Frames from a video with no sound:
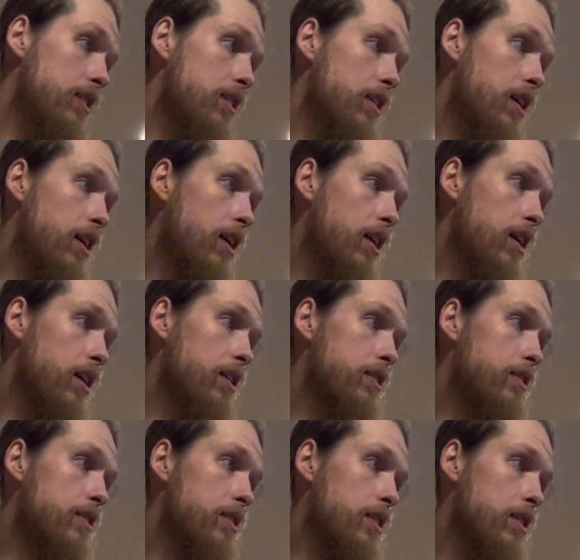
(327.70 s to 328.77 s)

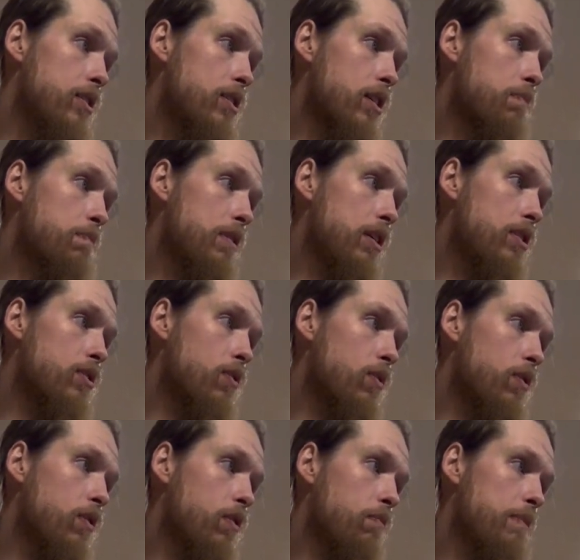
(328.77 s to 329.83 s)
Let's see, chickpeas,
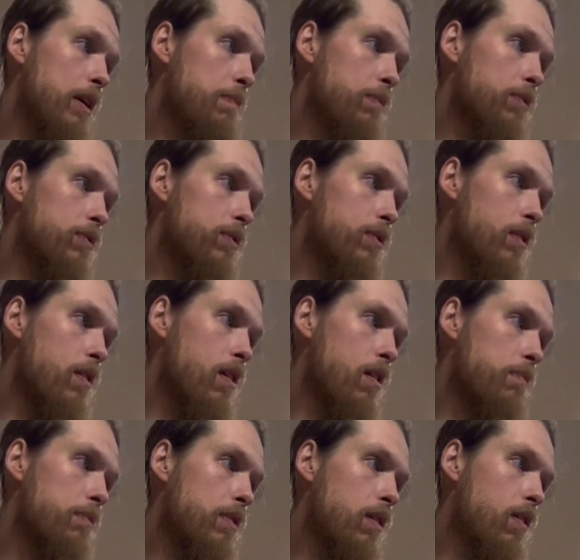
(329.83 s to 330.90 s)
oil, maple
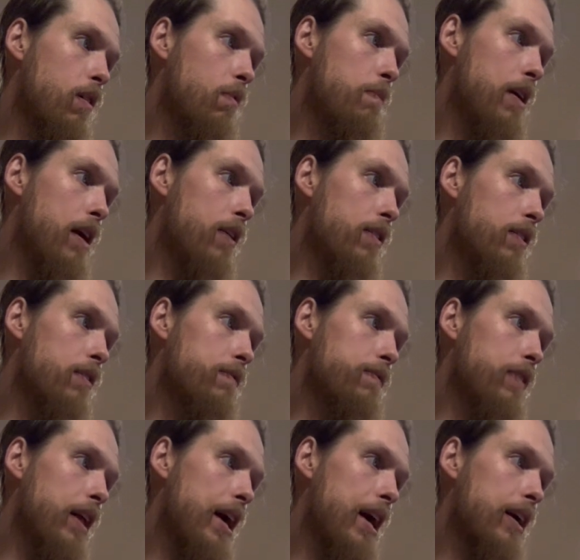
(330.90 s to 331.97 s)
syrup, cocoa powder,
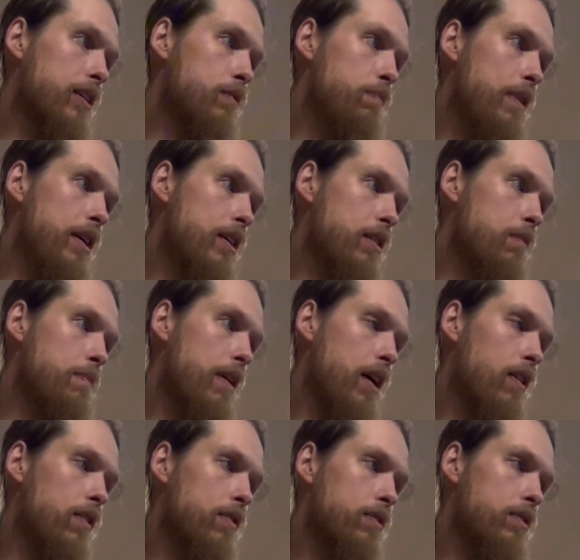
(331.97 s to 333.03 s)
flax, baking
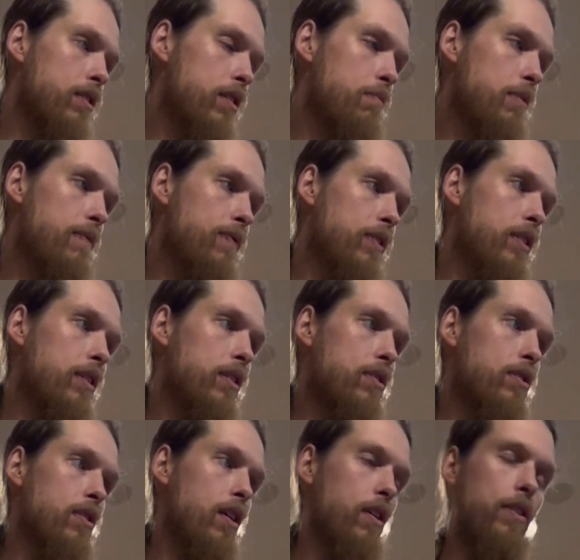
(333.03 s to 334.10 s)
powder, cinnamon, vanilla,
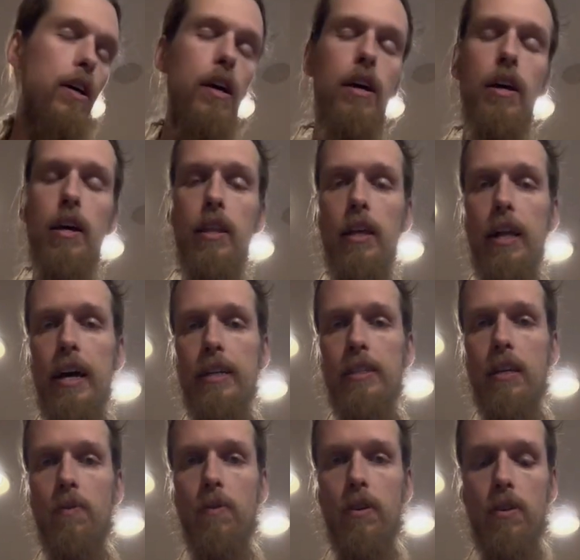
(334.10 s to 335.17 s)
salt. The last
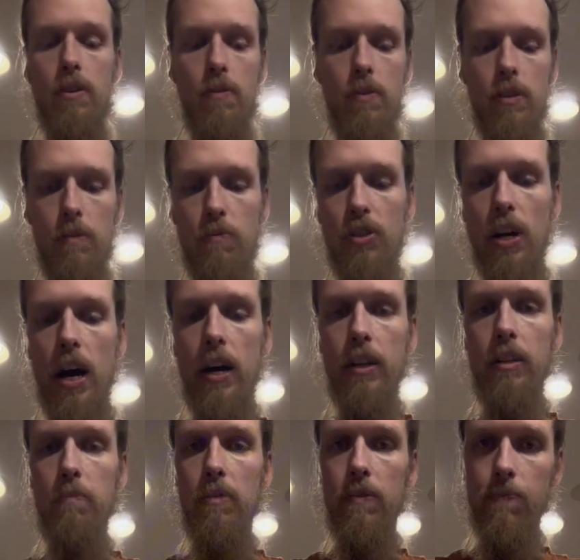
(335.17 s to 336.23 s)
thing we're going to do is some
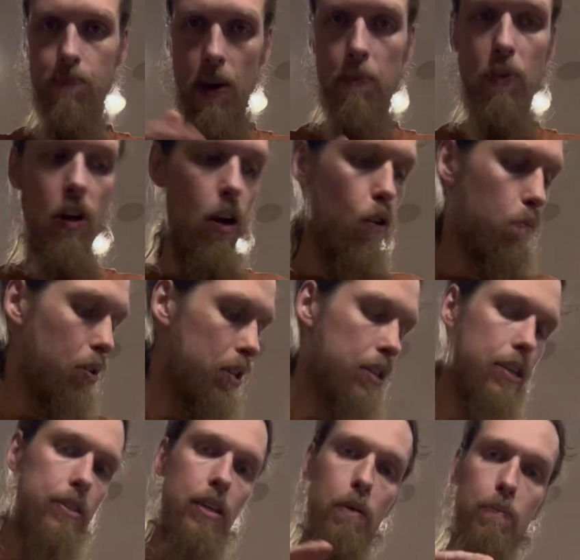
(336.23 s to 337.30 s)
chocolate, but I'm going to go blend
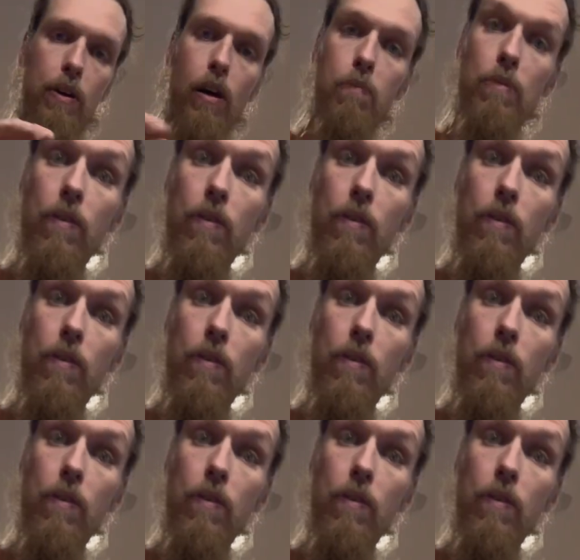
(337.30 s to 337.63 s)
this up and I'll be